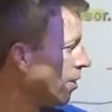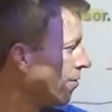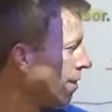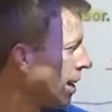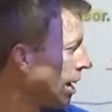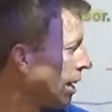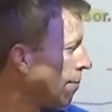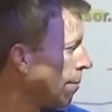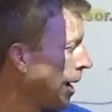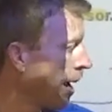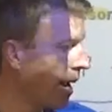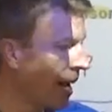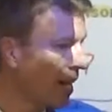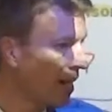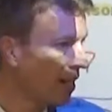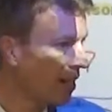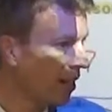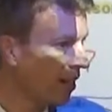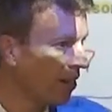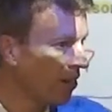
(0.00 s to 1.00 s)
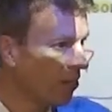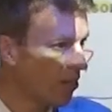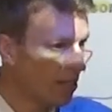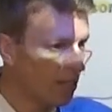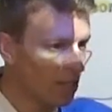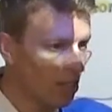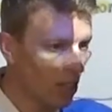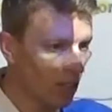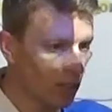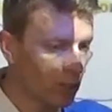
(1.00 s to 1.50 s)
divided by 800
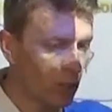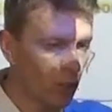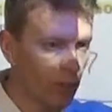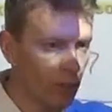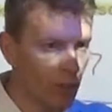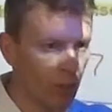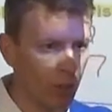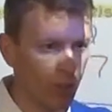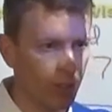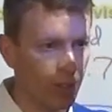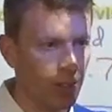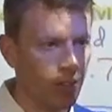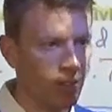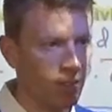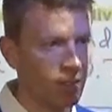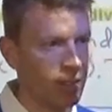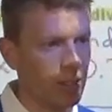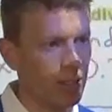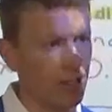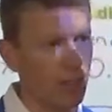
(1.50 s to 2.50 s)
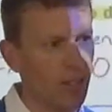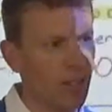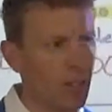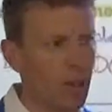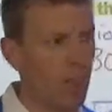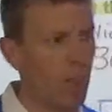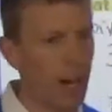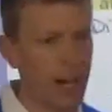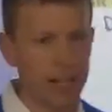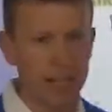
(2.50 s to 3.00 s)
is also 2.
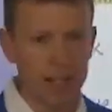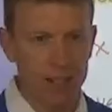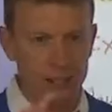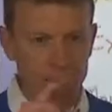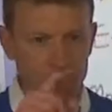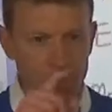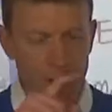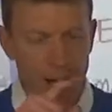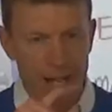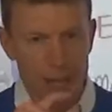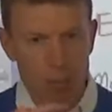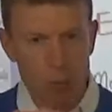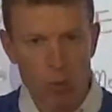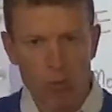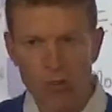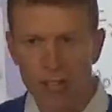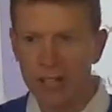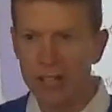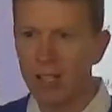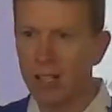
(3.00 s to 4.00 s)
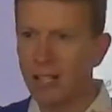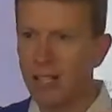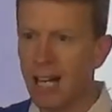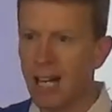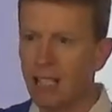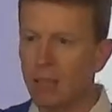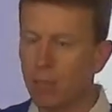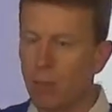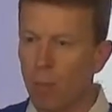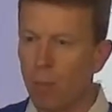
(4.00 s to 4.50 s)
By moving the
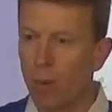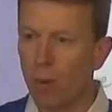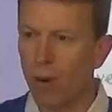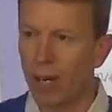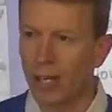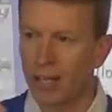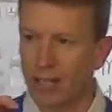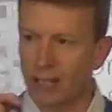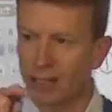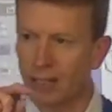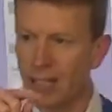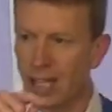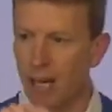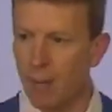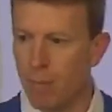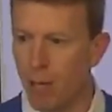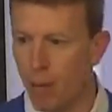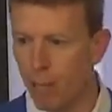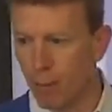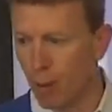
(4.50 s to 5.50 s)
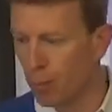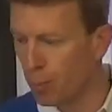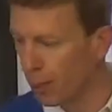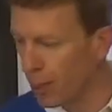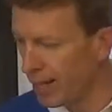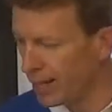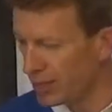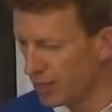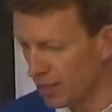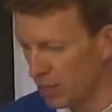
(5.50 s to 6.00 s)
decimal point the same number of
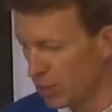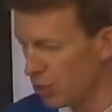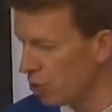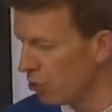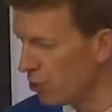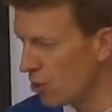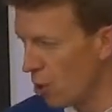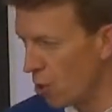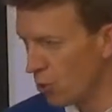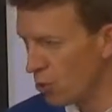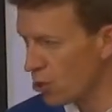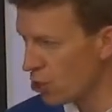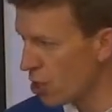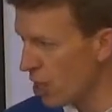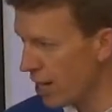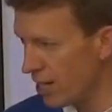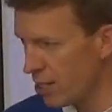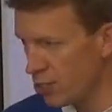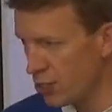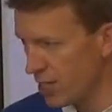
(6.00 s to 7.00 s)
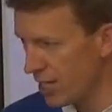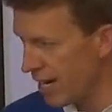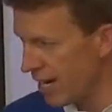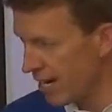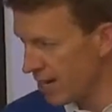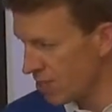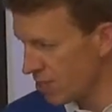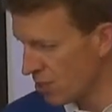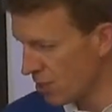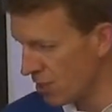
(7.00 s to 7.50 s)
places, you don't change the
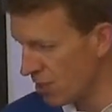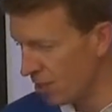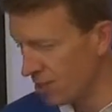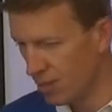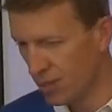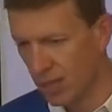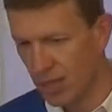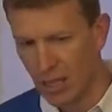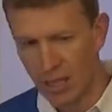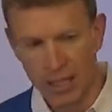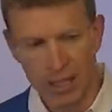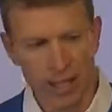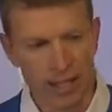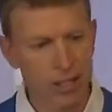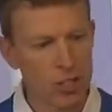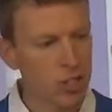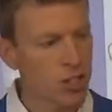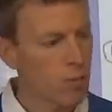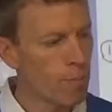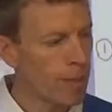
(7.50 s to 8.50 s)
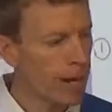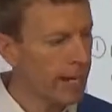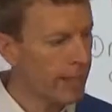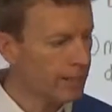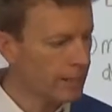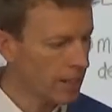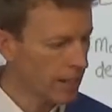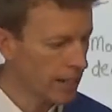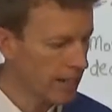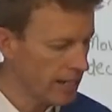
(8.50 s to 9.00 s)
answer. It just
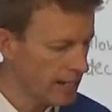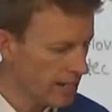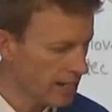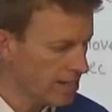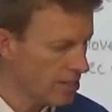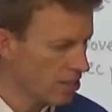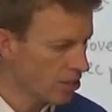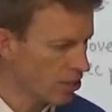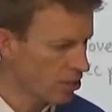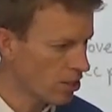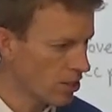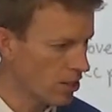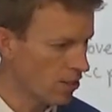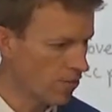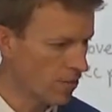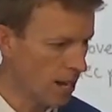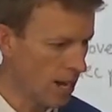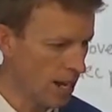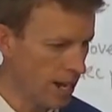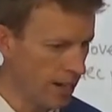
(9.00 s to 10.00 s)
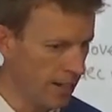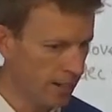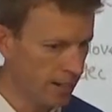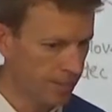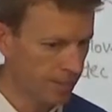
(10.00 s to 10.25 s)
makes it easier to divide.